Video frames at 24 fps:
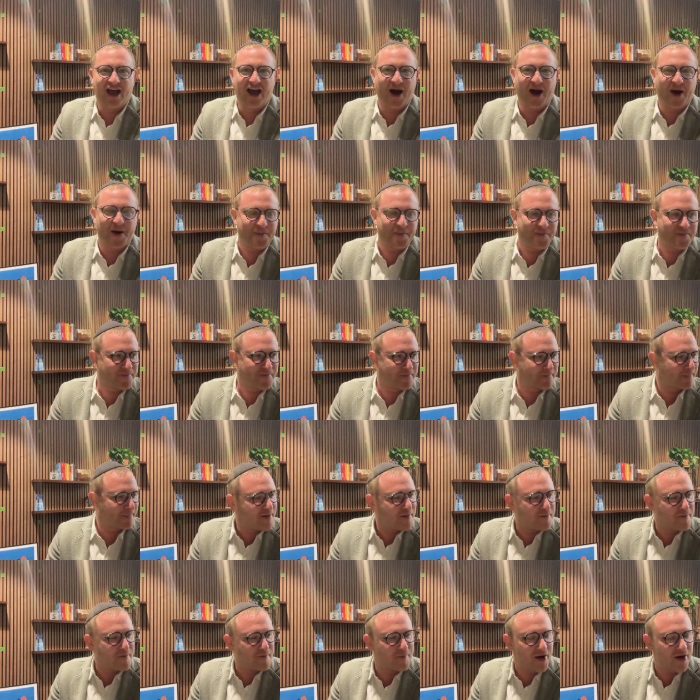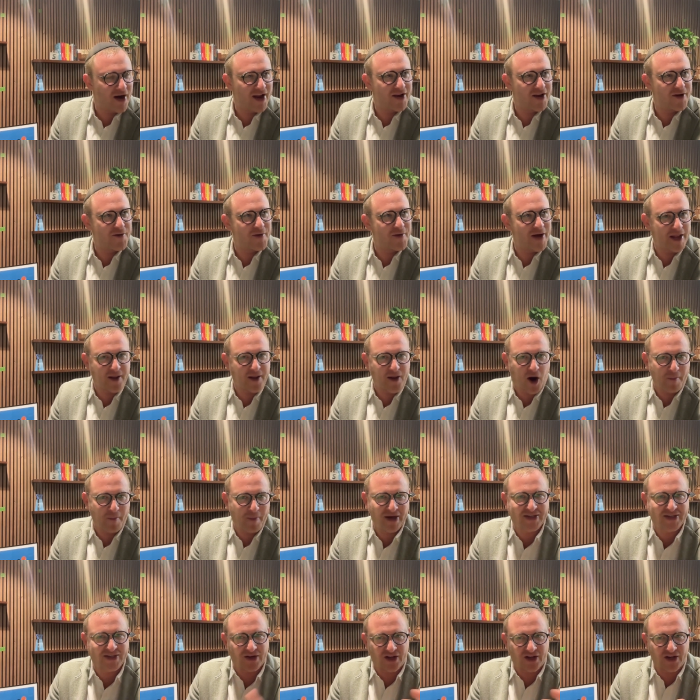Um, but we had our
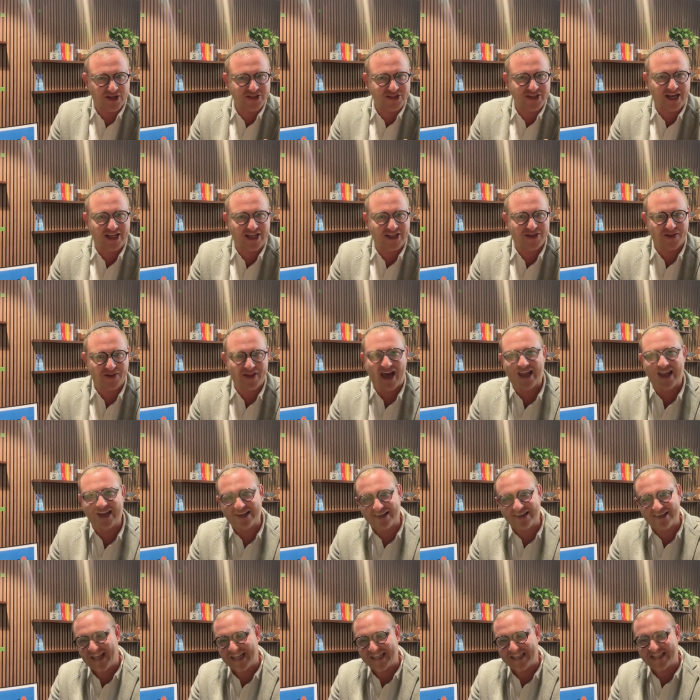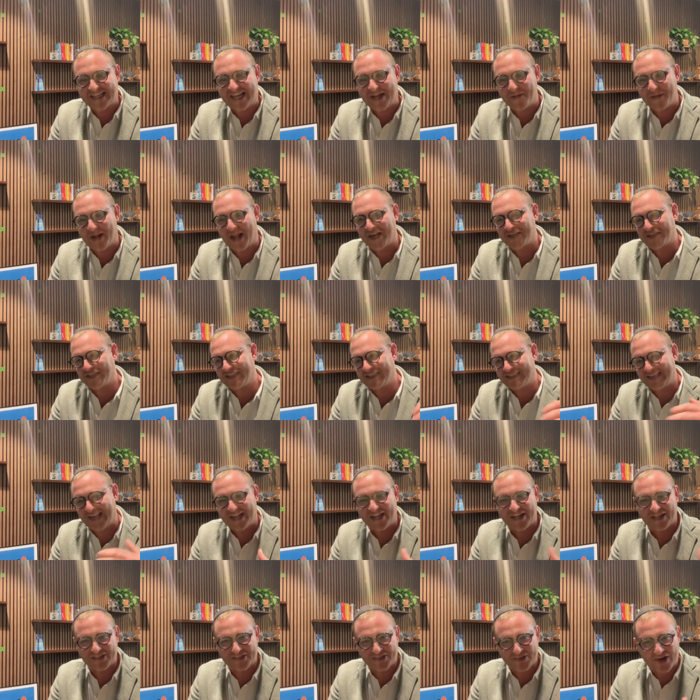pixel on our site. So that, that site would actually
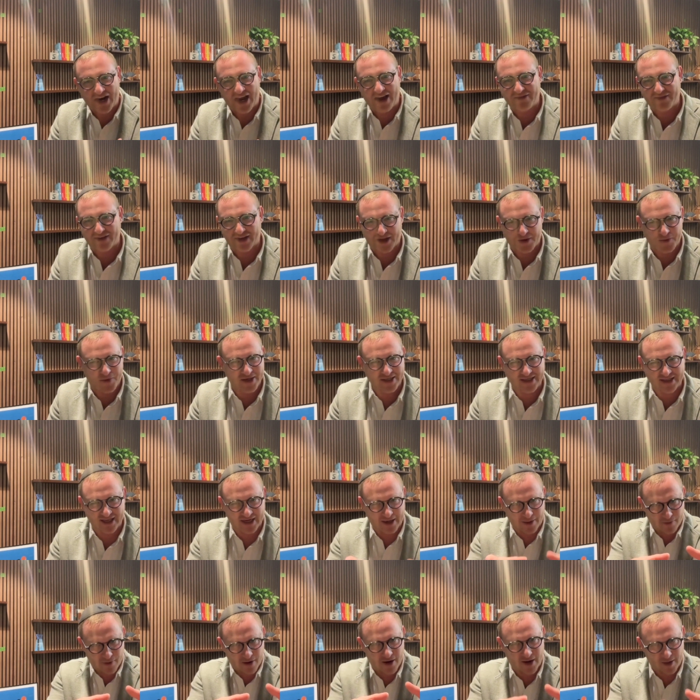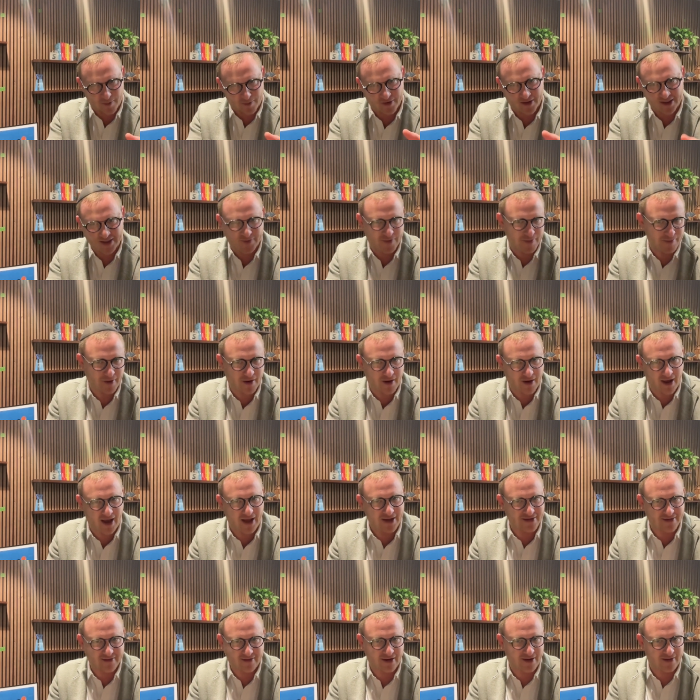send us traffic. It wasn't like a marketplace. We bought
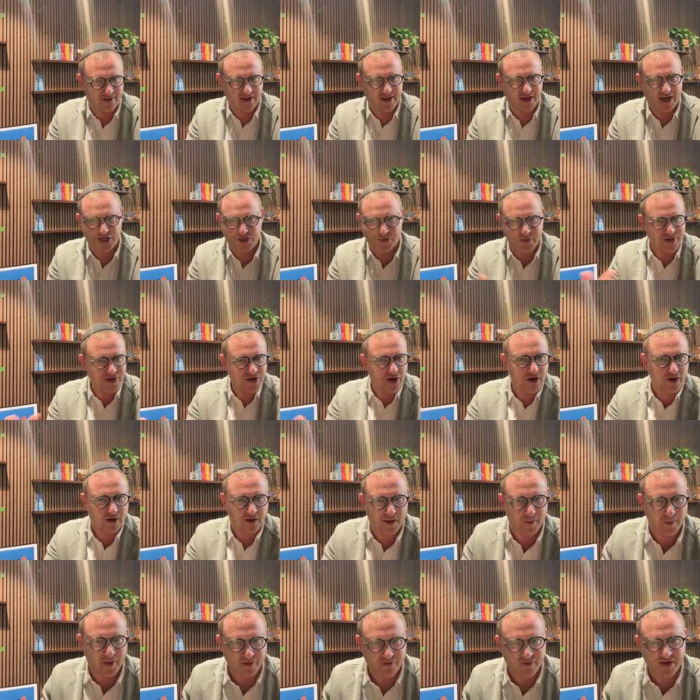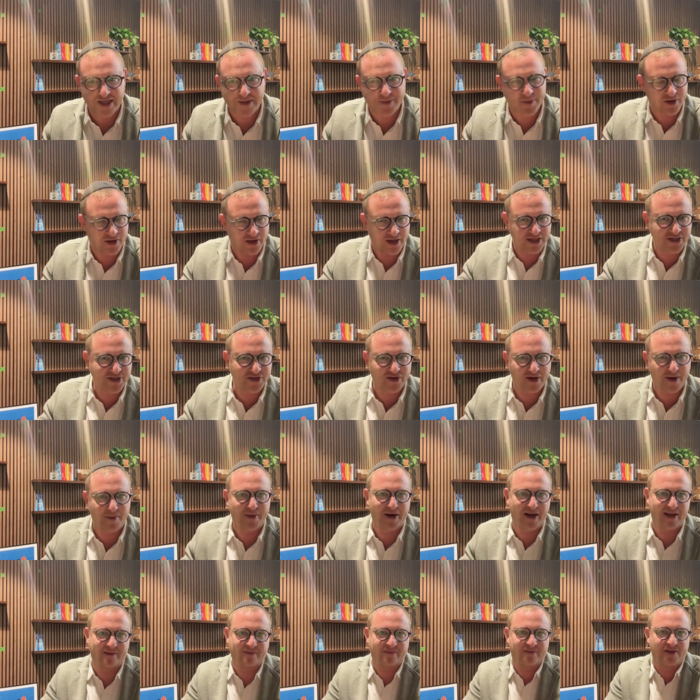ads daily and I just retargeted them on Facebook and Instagram,
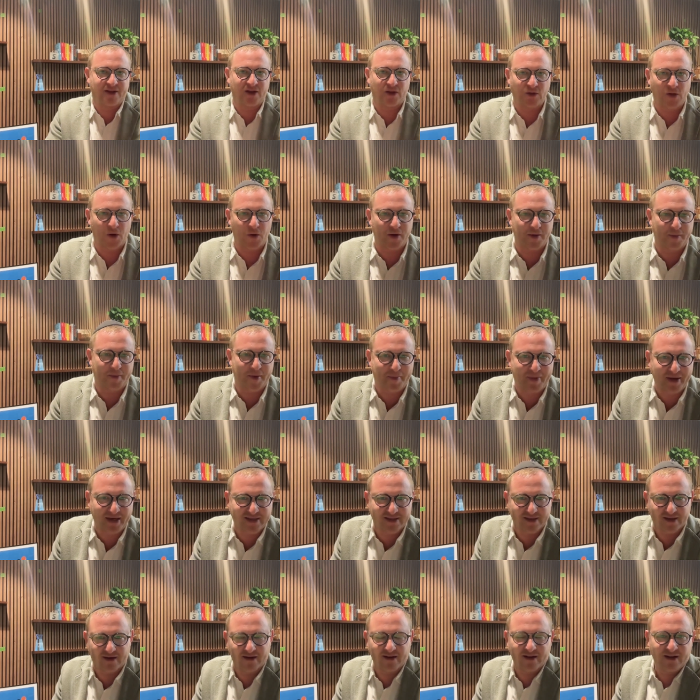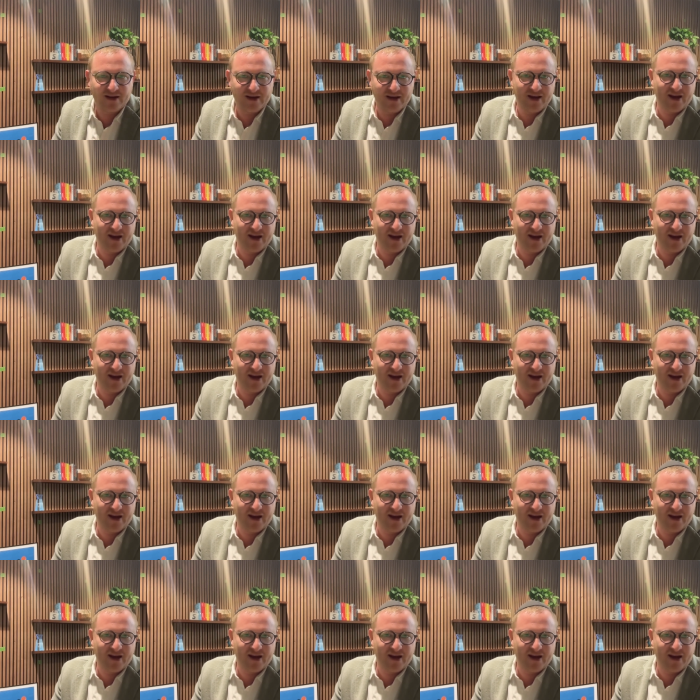but I loaded up the pixel.